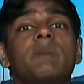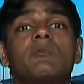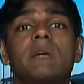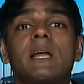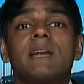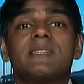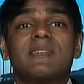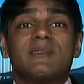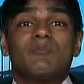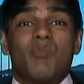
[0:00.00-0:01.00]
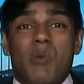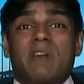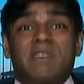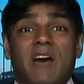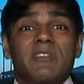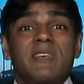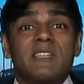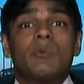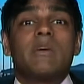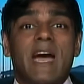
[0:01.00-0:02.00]
been realizing that one of the other things
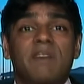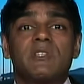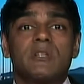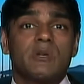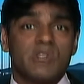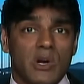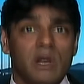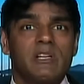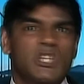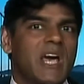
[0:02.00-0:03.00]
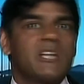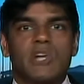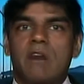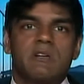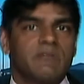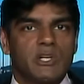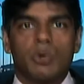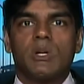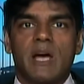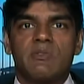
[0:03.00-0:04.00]
that we have to do is not only change our
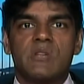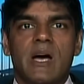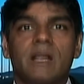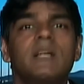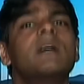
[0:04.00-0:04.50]
individual lifestyle,